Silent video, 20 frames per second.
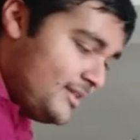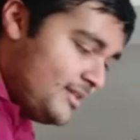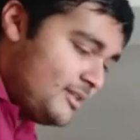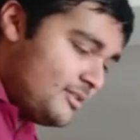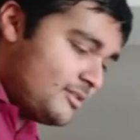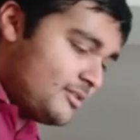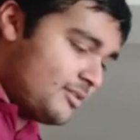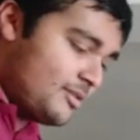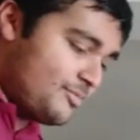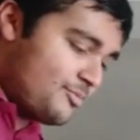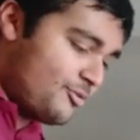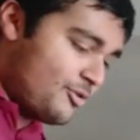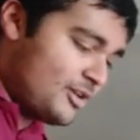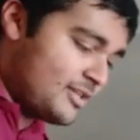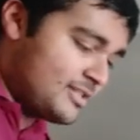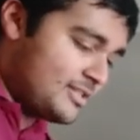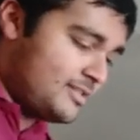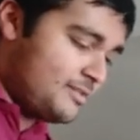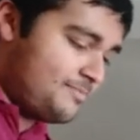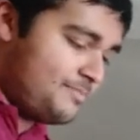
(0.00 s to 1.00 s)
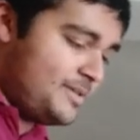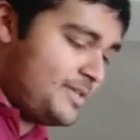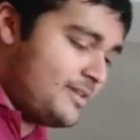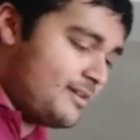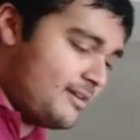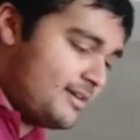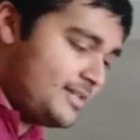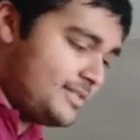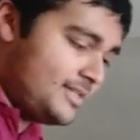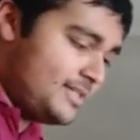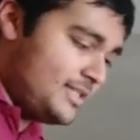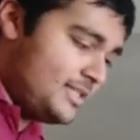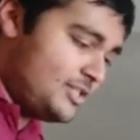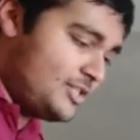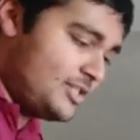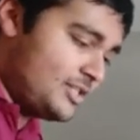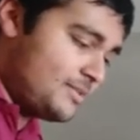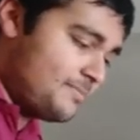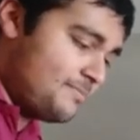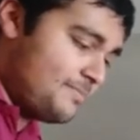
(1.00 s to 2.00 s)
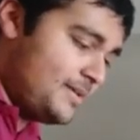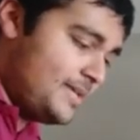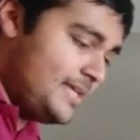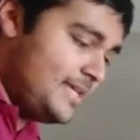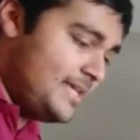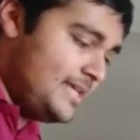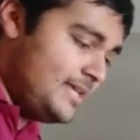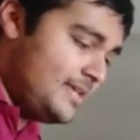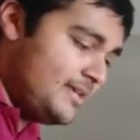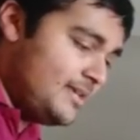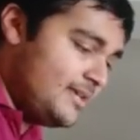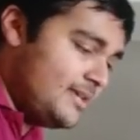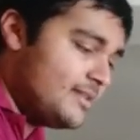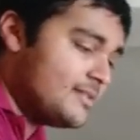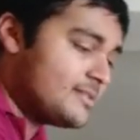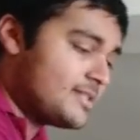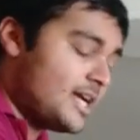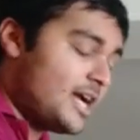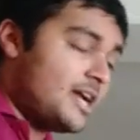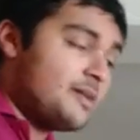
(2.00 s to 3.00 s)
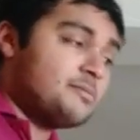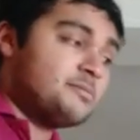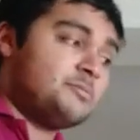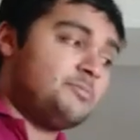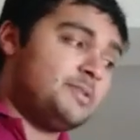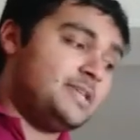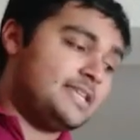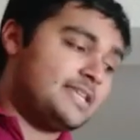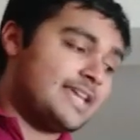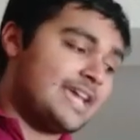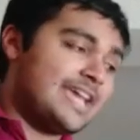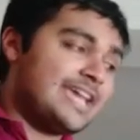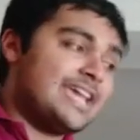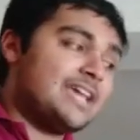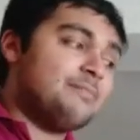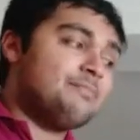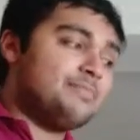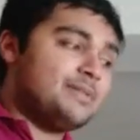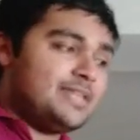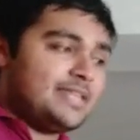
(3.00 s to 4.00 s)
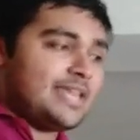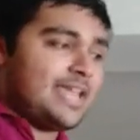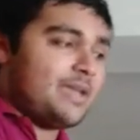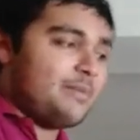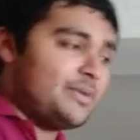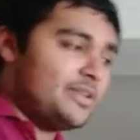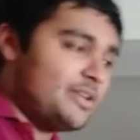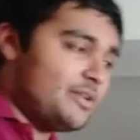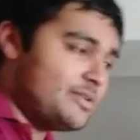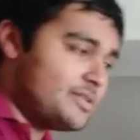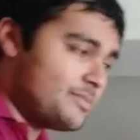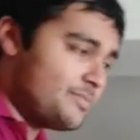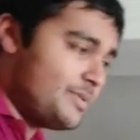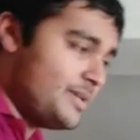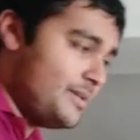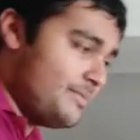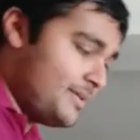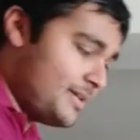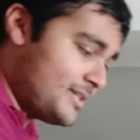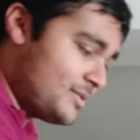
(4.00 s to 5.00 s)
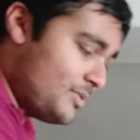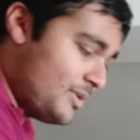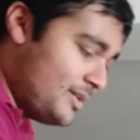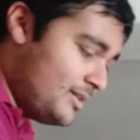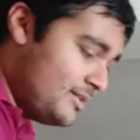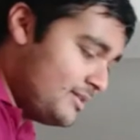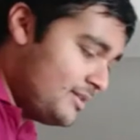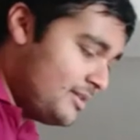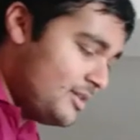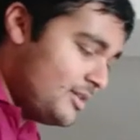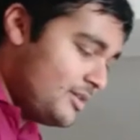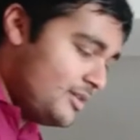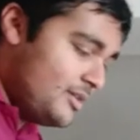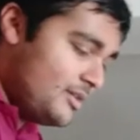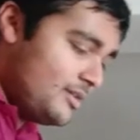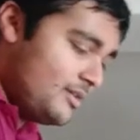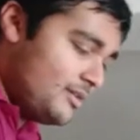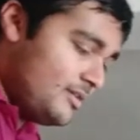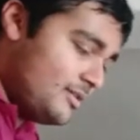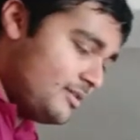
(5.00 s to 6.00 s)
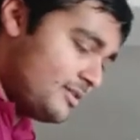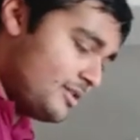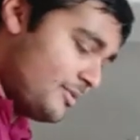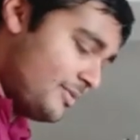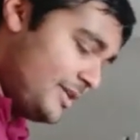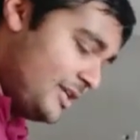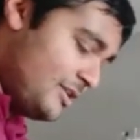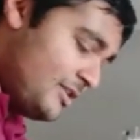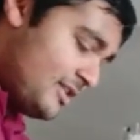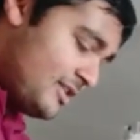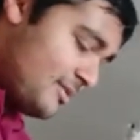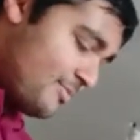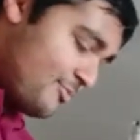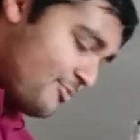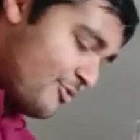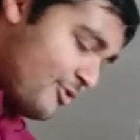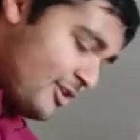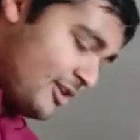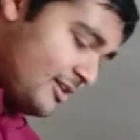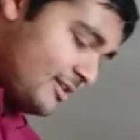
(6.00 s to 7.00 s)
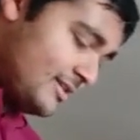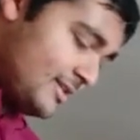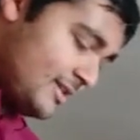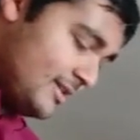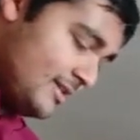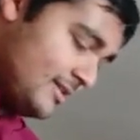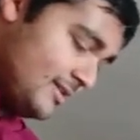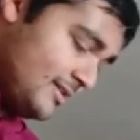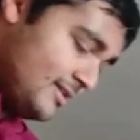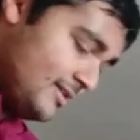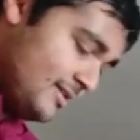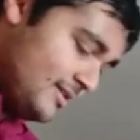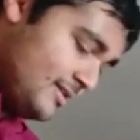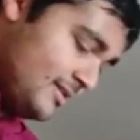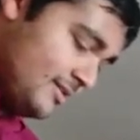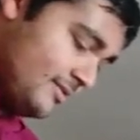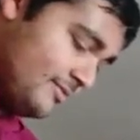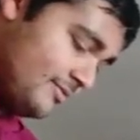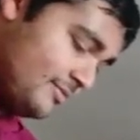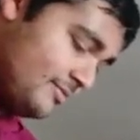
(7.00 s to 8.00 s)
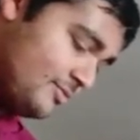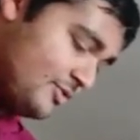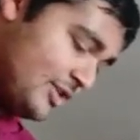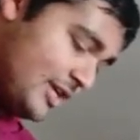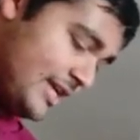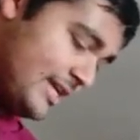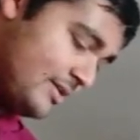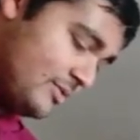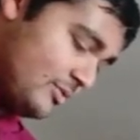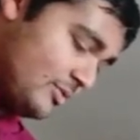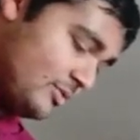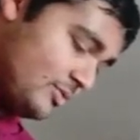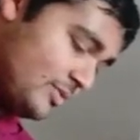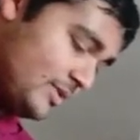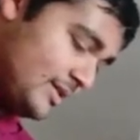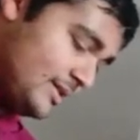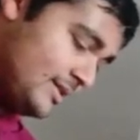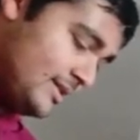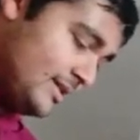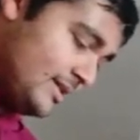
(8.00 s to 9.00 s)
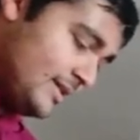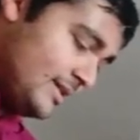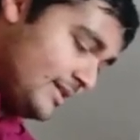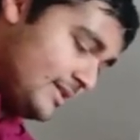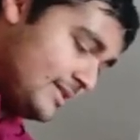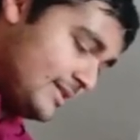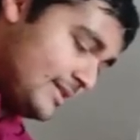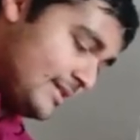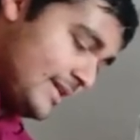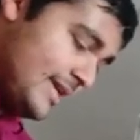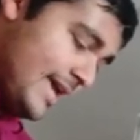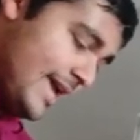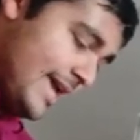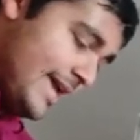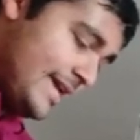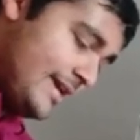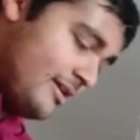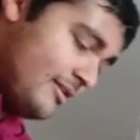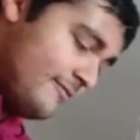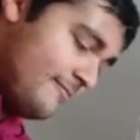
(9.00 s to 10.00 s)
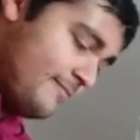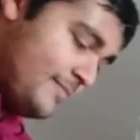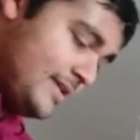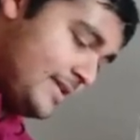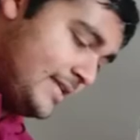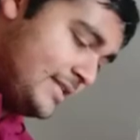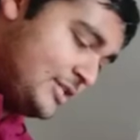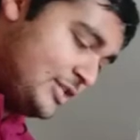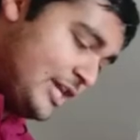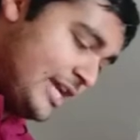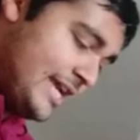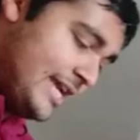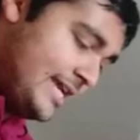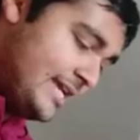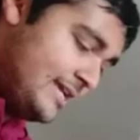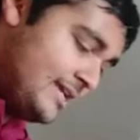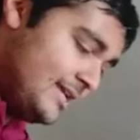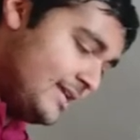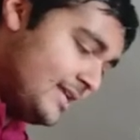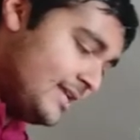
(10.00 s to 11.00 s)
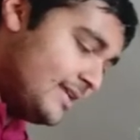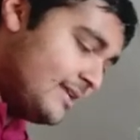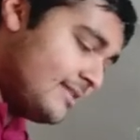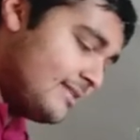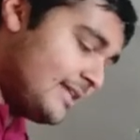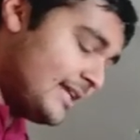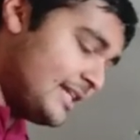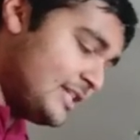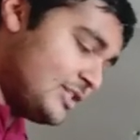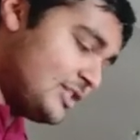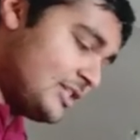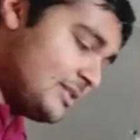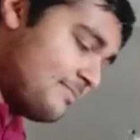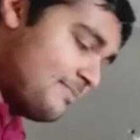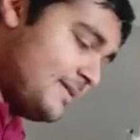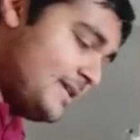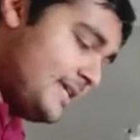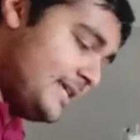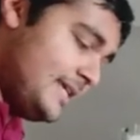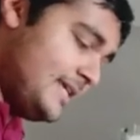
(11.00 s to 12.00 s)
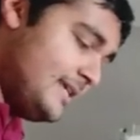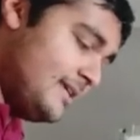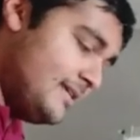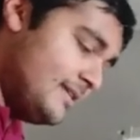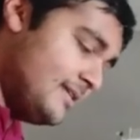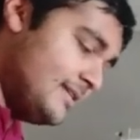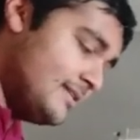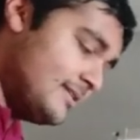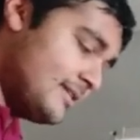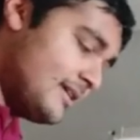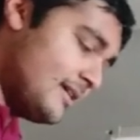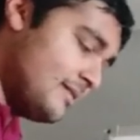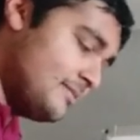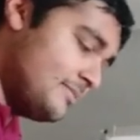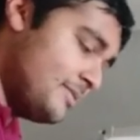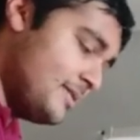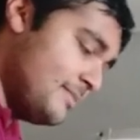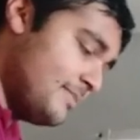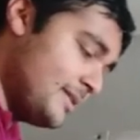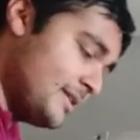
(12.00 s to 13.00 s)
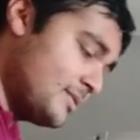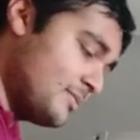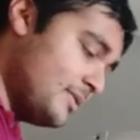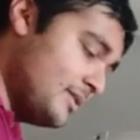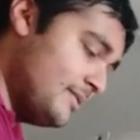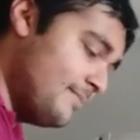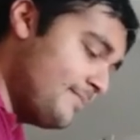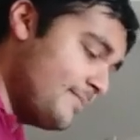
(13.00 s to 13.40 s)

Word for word: So the product of the bi's is just p times bk, and bk we know is p plus 1. So we know that the product from j equals 1 to k of bj, that is just p times p plus 1.